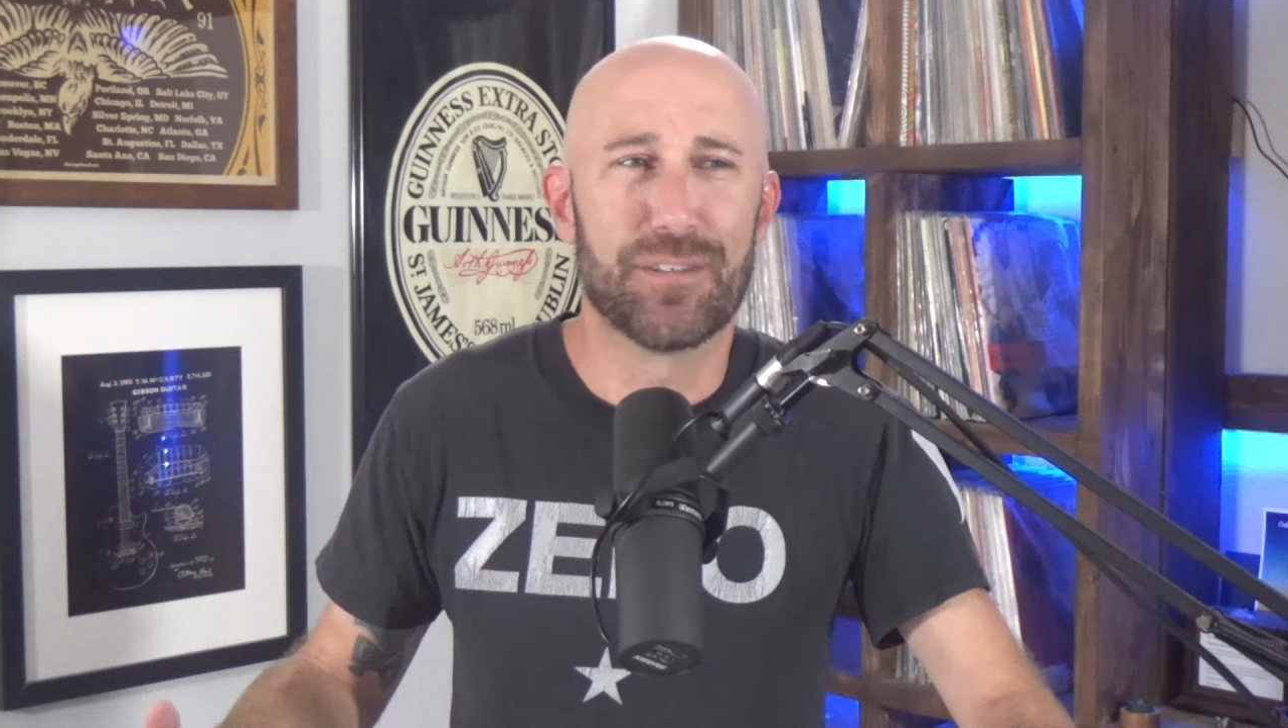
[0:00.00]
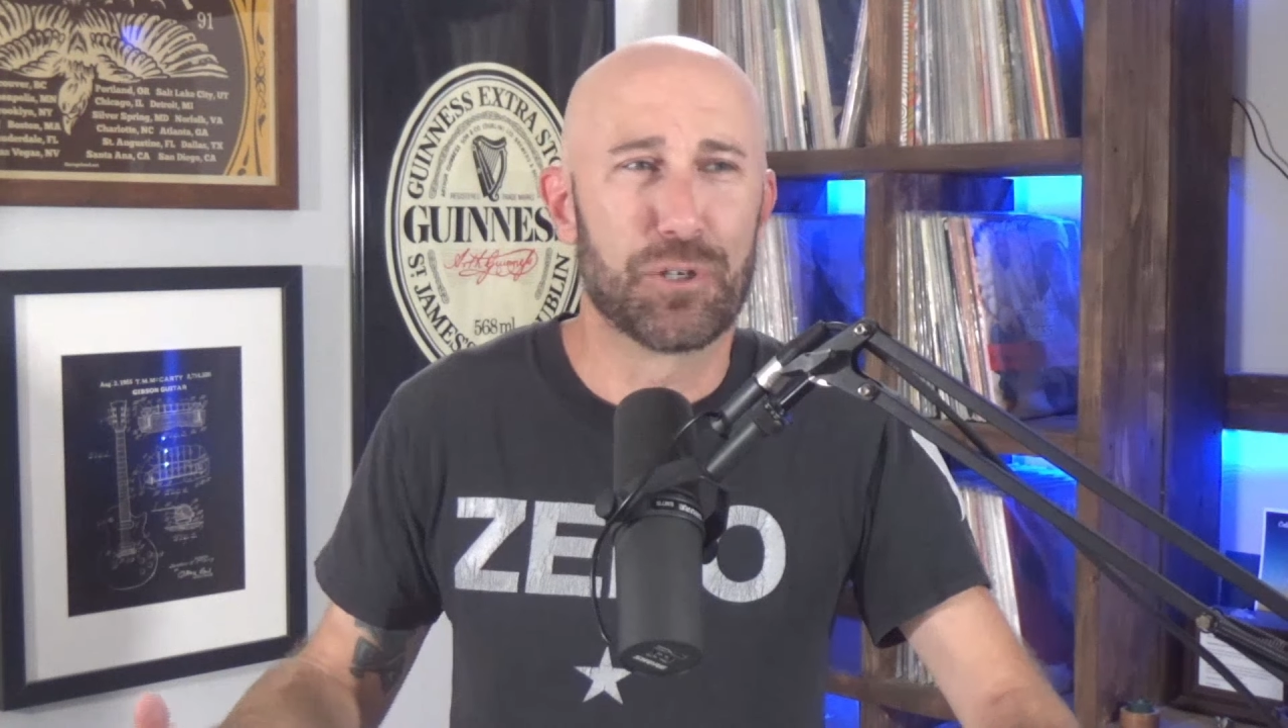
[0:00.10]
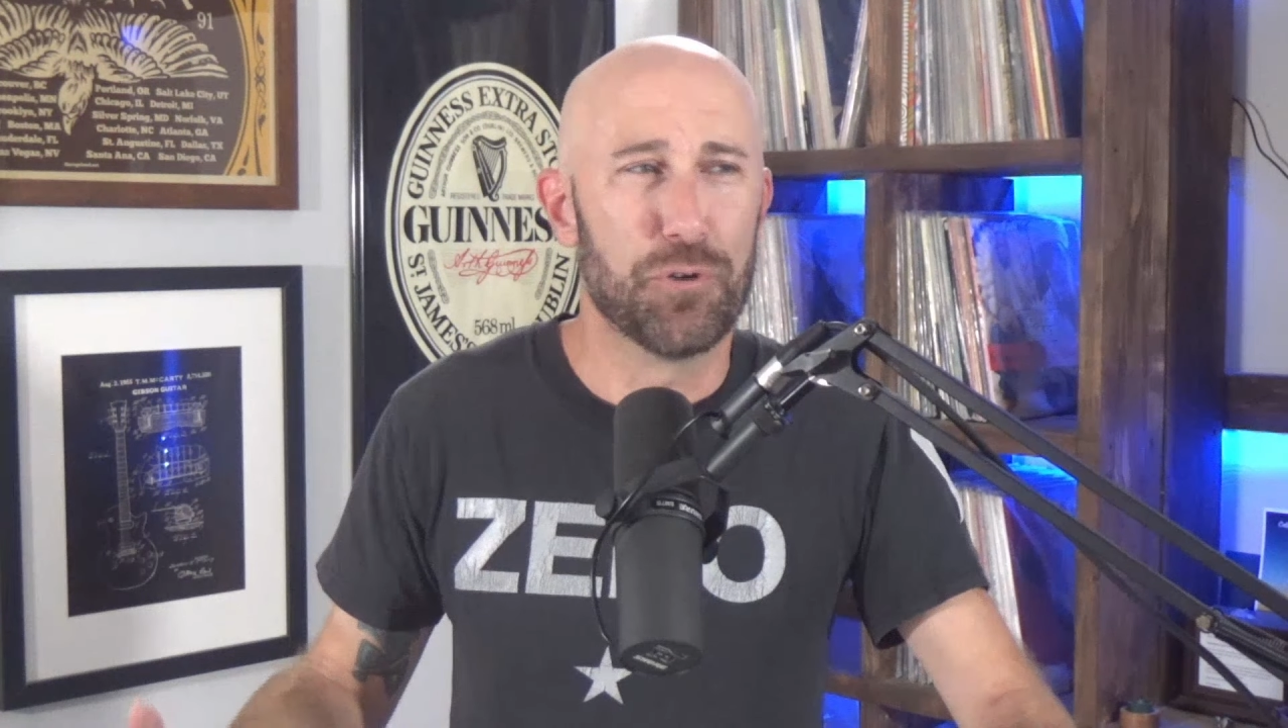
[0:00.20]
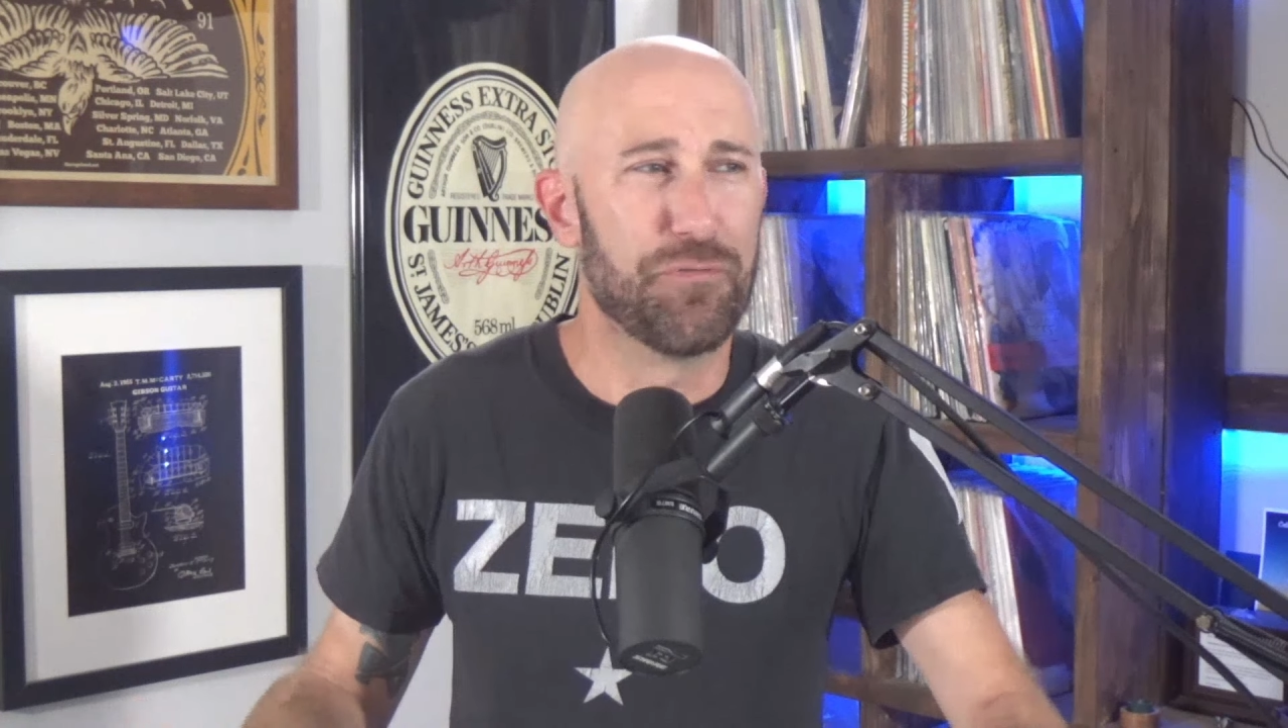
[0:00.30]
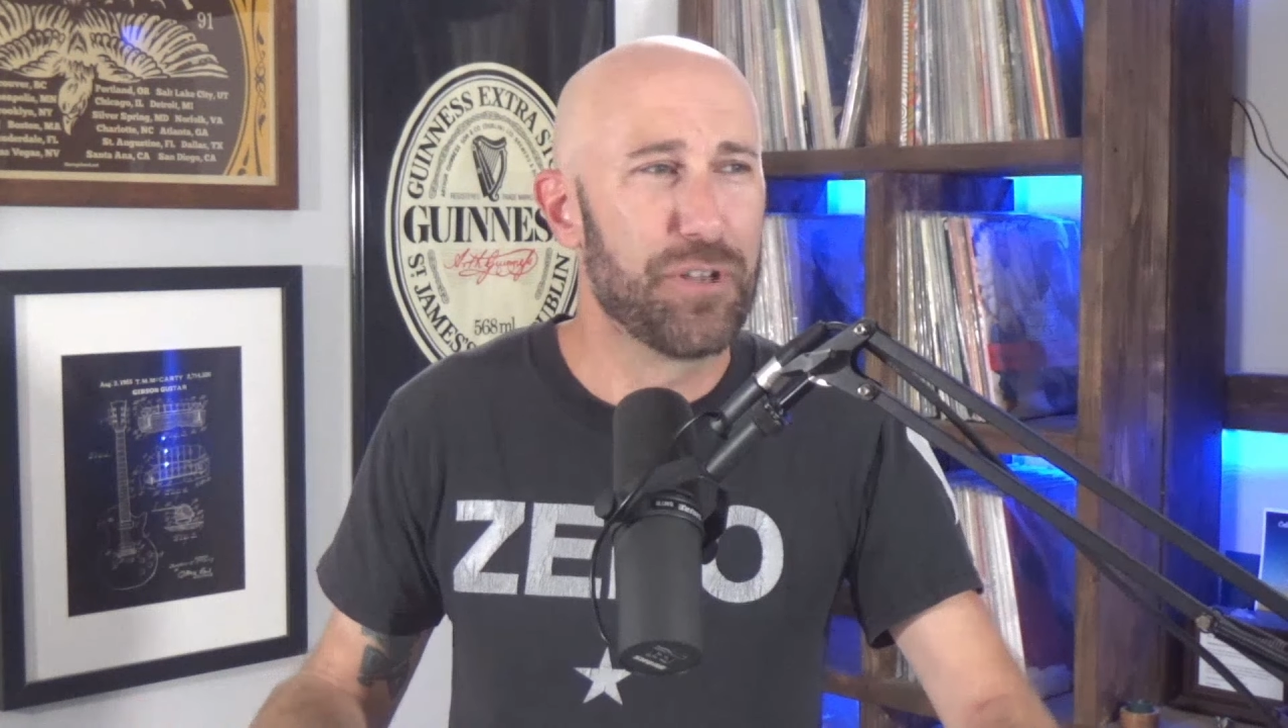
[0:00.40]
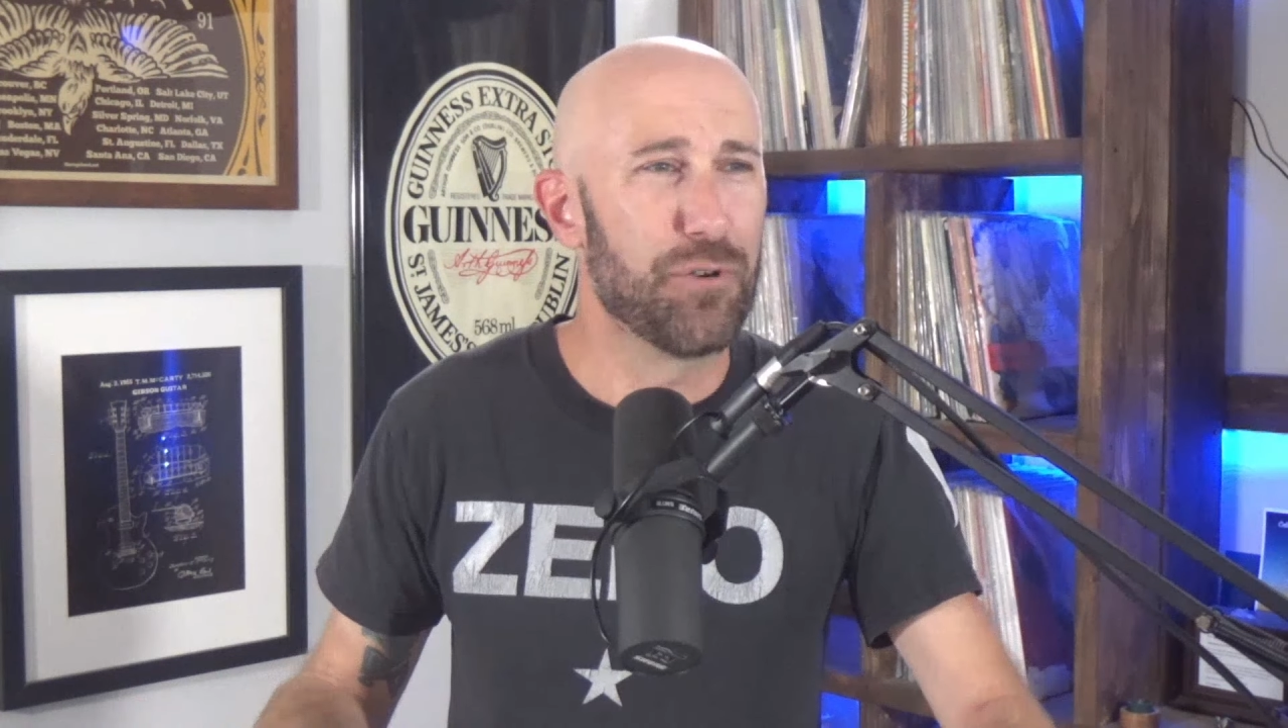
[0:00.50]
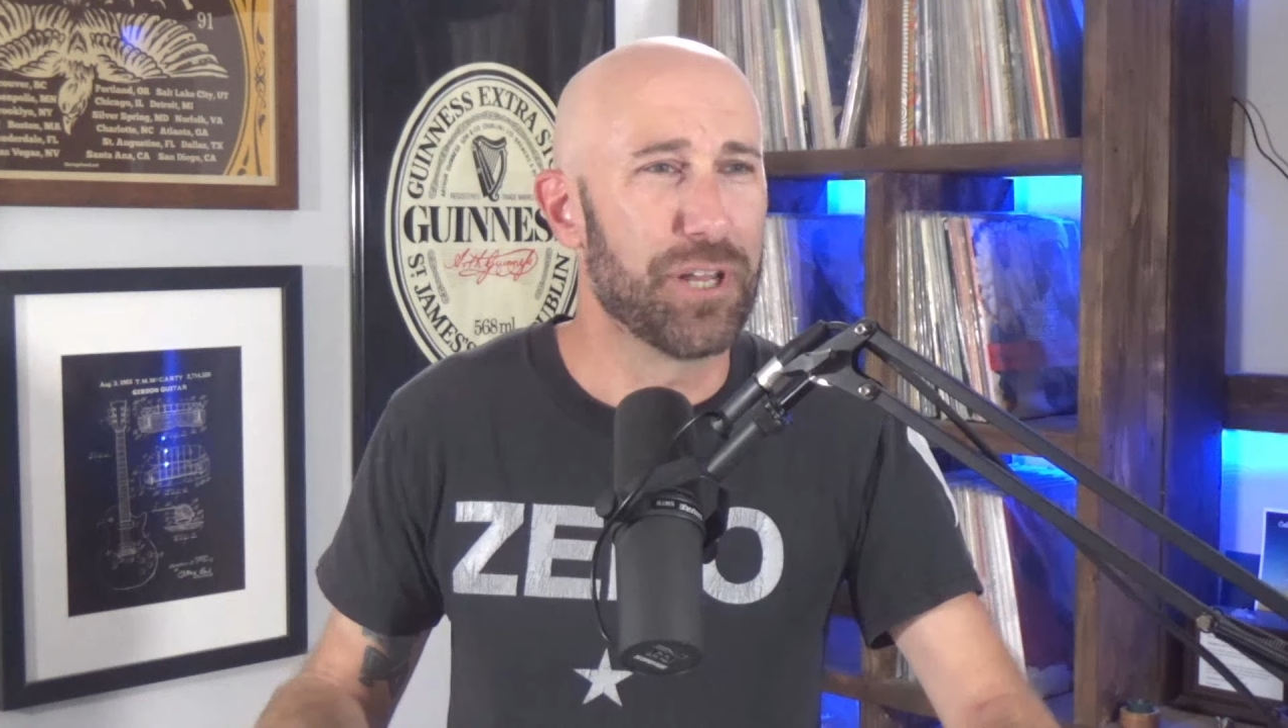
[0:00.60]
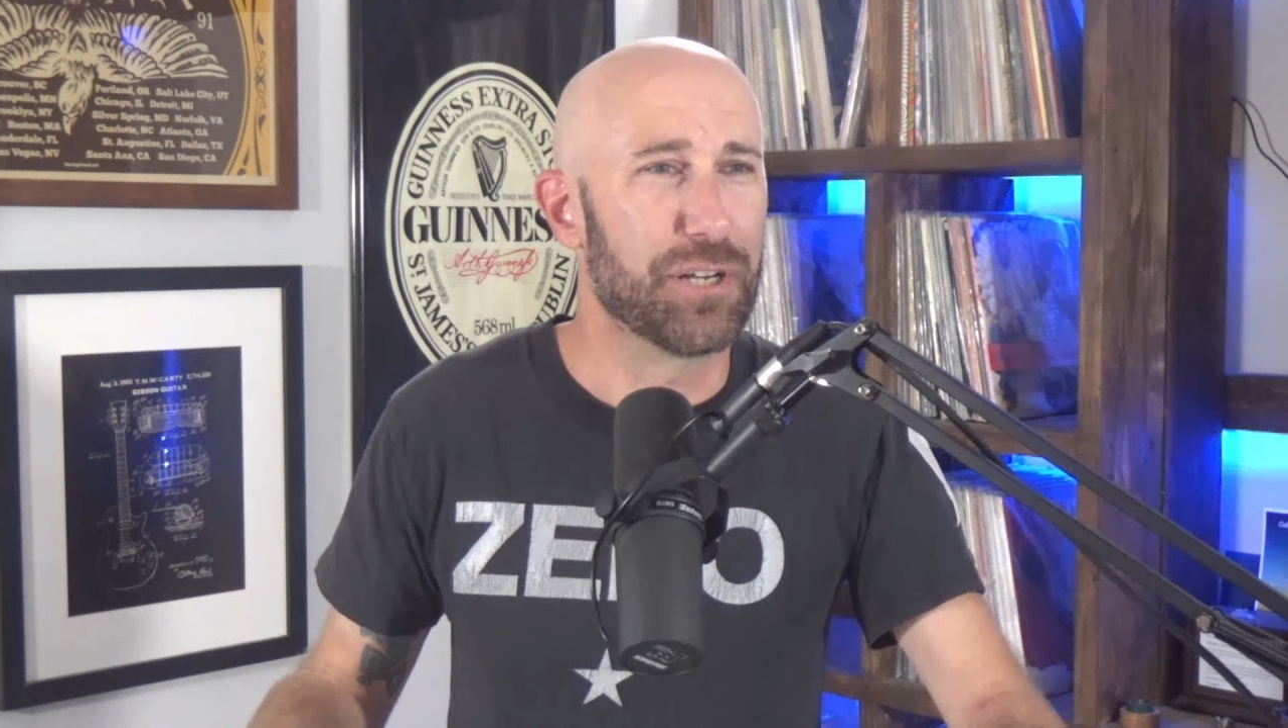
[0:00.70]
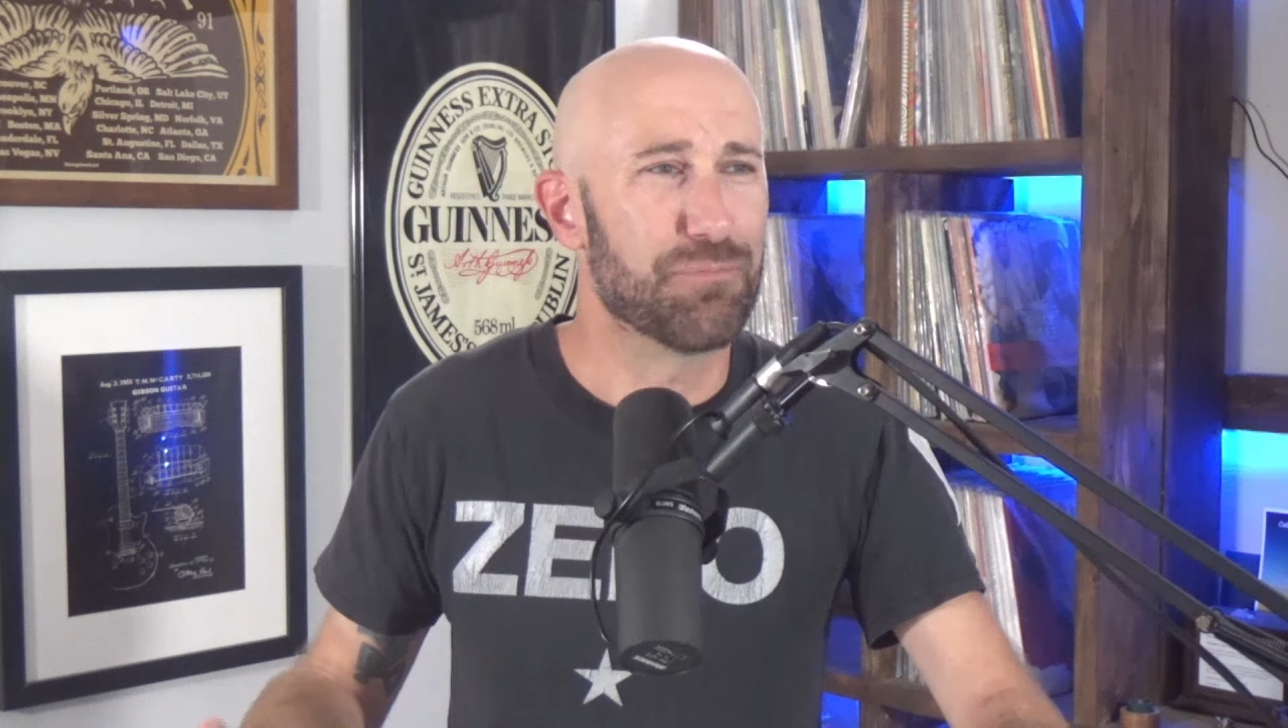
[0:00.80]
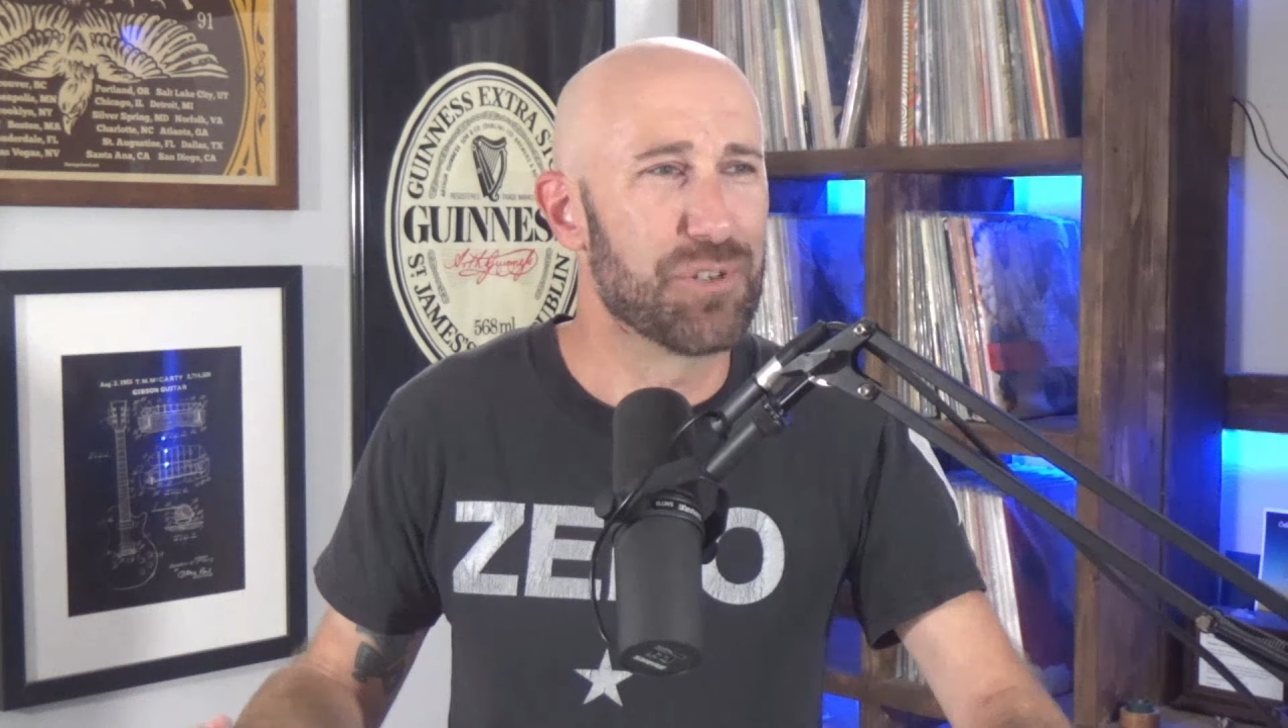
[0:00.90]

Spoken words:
good feel that a